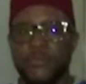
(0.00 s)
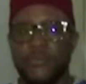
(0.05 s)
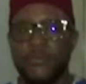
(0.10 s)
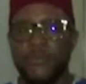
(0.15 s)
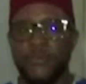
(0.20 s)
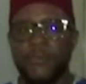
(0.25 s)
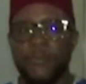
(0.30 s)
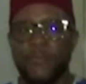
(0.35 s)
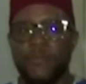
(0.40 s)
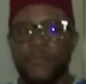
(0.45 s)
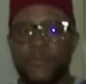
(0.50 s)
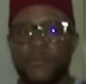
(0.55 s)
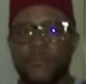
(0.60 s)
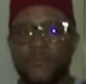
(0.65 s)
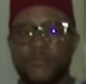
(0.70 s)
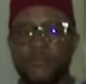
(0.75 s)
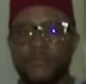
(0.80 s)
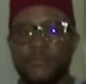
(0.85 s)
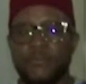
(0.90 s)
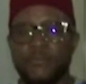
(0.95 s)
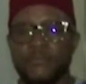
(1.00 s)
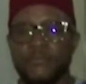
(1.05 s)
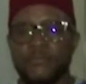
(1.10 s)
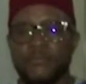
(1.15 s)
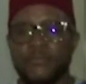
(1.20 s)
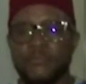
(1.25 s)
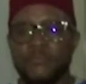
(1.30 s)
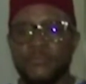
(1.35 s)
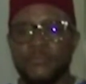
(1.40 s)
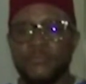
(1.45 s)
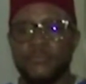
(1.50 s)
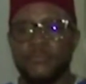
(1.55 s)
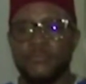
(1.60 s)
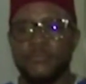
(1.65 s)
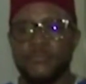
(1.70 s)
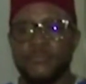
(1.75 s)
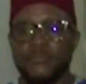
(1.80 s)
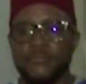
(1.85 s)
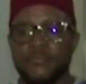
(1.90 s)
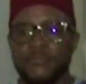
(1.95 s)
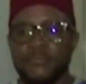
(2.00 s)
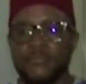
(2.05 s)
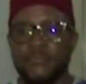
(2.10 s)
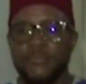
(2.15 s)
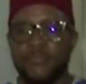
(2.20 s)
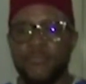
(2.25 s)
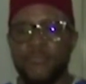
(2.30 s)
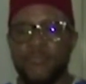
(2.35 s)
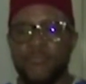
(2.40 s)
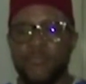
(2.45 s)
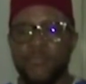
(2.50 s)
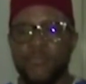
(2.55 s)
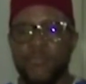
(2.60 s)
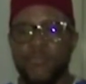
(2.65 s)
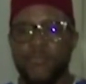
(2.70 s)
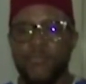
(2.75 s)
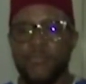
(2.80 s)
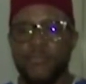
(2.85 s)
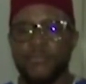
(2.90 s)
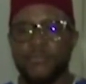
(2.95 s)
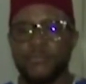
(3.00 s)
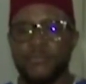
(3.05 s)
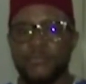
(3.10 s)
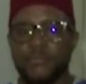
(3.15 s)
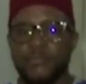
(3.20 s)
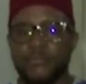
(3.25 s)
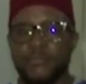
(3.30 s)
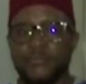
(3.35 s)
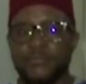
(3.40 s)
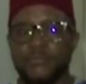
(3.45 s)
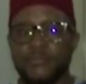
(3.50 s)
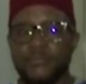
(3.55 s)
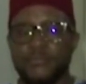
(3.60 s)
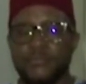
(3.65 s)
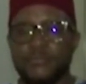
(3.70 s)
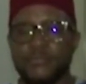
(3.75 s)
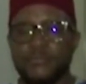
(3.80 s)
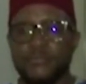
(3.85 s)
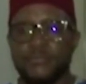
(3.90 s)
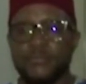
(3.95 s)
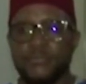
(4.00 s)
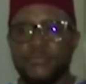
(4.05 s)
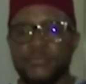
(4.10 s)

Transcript: The person shown says nothing.